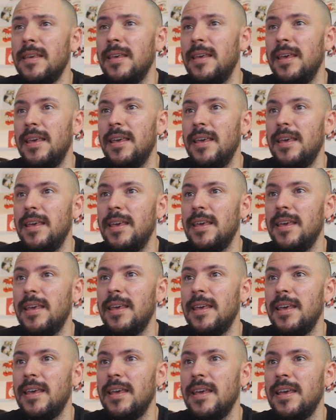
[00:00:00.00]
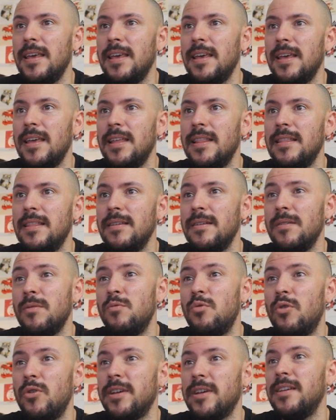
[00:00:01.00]
and
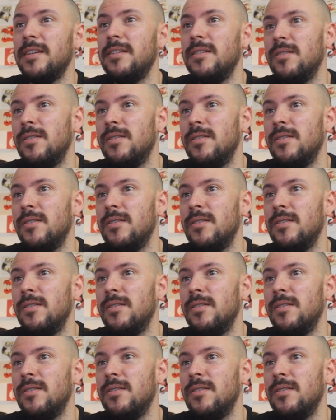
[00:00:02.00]
working